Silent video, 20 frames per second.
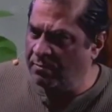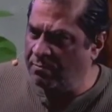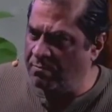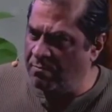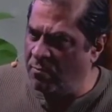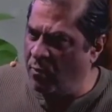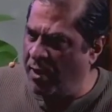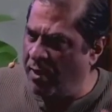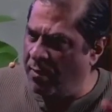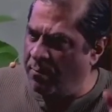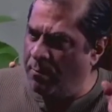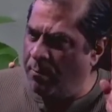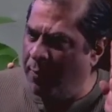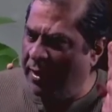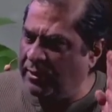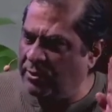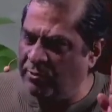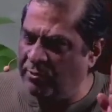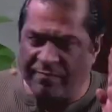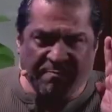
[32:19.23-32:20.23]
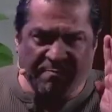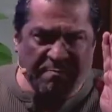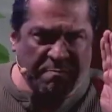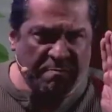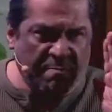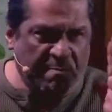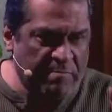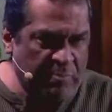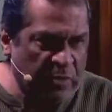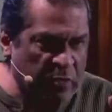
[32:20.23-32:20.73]
What a bunch of
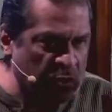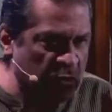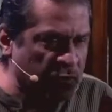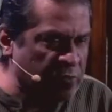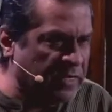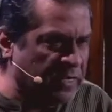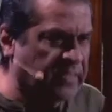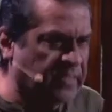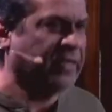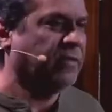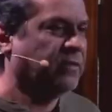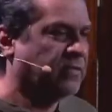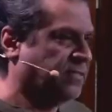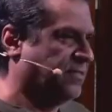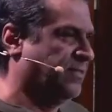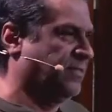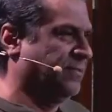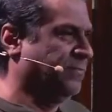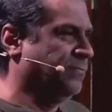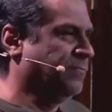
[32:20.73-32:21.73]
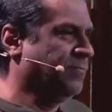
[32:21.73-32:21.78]
lunatics.